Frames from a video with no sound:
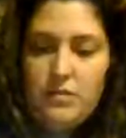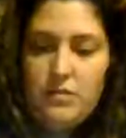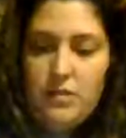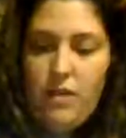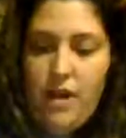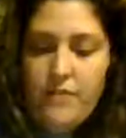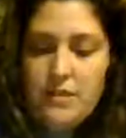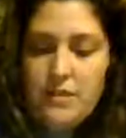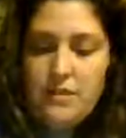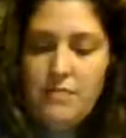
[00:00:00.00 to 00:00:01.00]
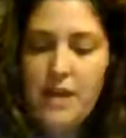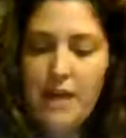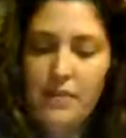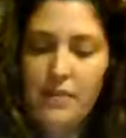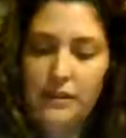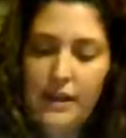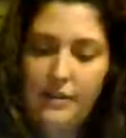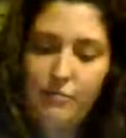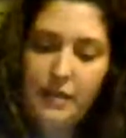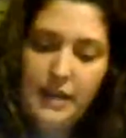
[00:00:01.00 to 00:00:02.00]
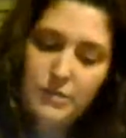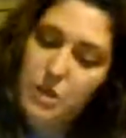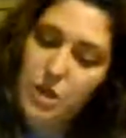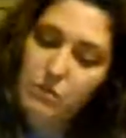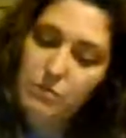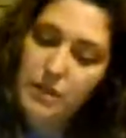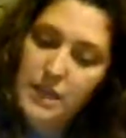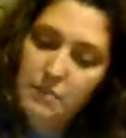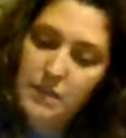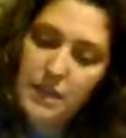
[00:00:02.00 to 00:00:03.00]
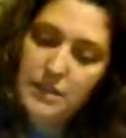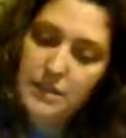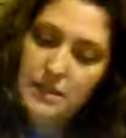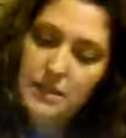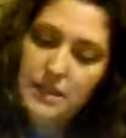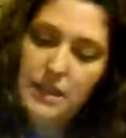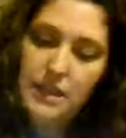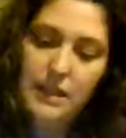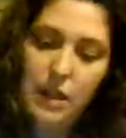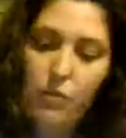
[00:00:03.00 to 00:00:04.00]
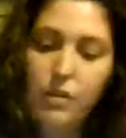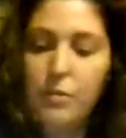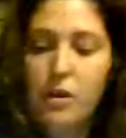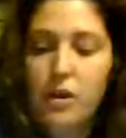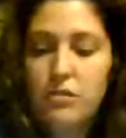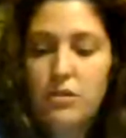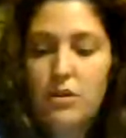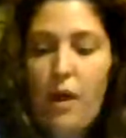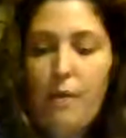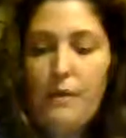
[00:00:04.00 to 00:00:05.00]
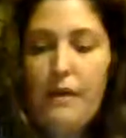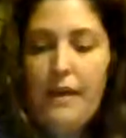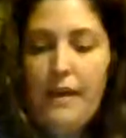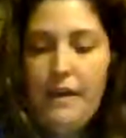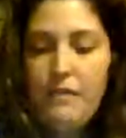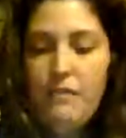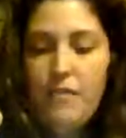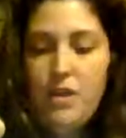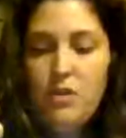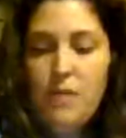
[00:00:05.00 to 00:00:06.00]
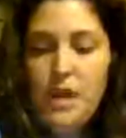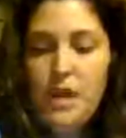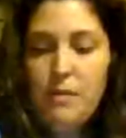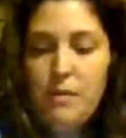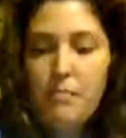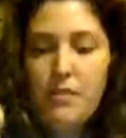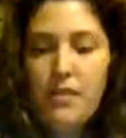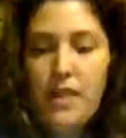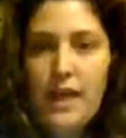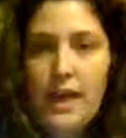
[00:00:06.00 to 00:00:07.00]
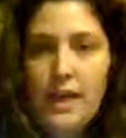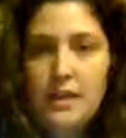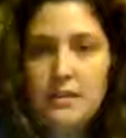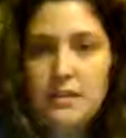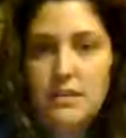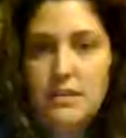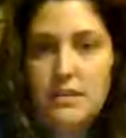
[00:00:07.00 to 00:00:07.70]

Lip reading: So obviously we have a lot of plasma in our blood because it is the liquid part. So I would fill my cup up with that.